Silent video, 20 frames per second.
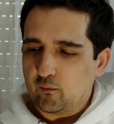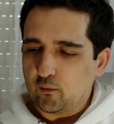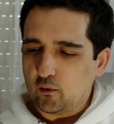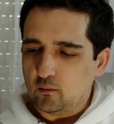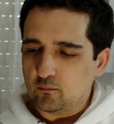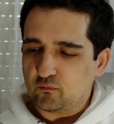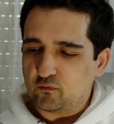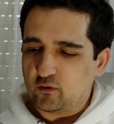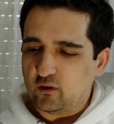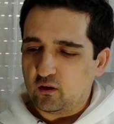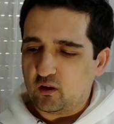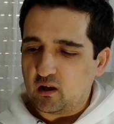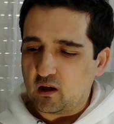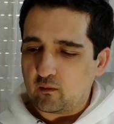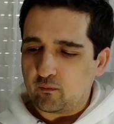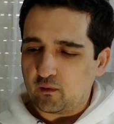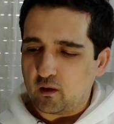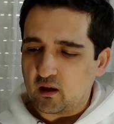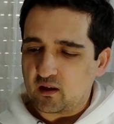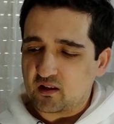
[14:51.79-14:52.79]
from
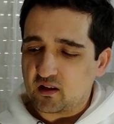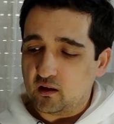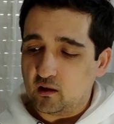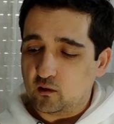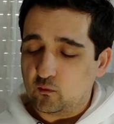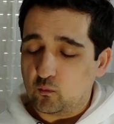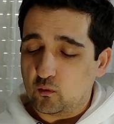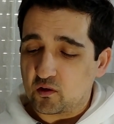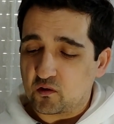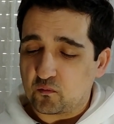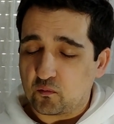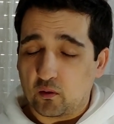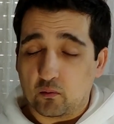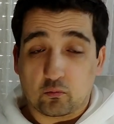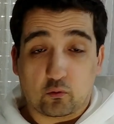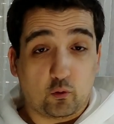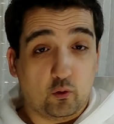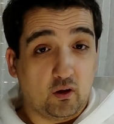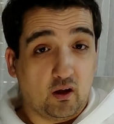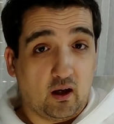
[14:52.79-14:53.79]
3DFX, and it was from
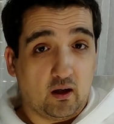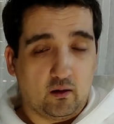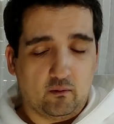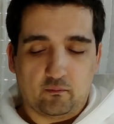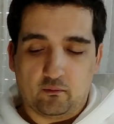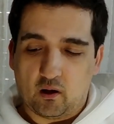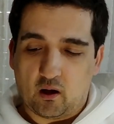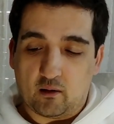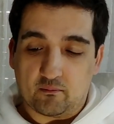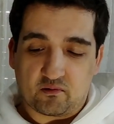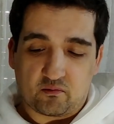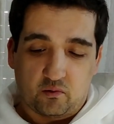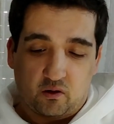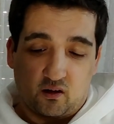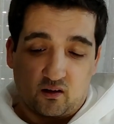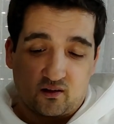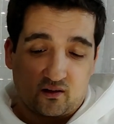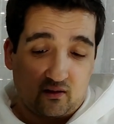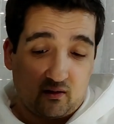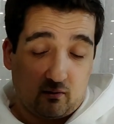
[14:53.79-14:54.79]
Creative Labs
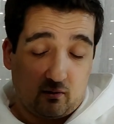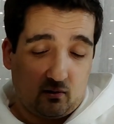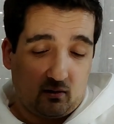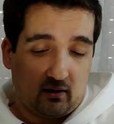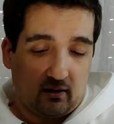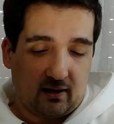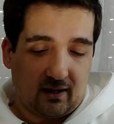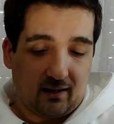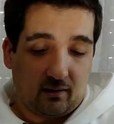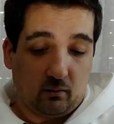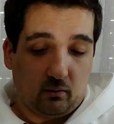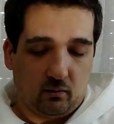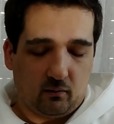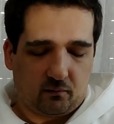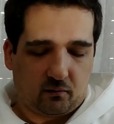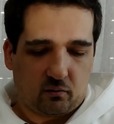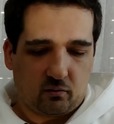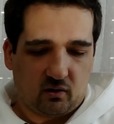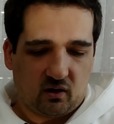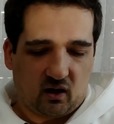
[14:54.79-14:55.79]
because I love
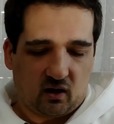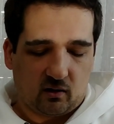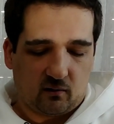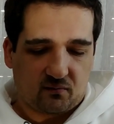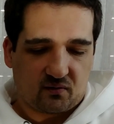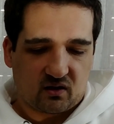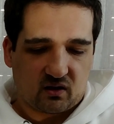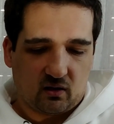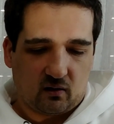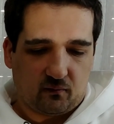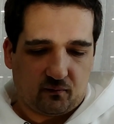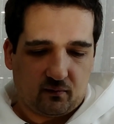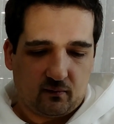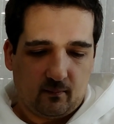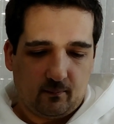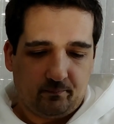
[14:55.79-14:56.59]
creative stuff.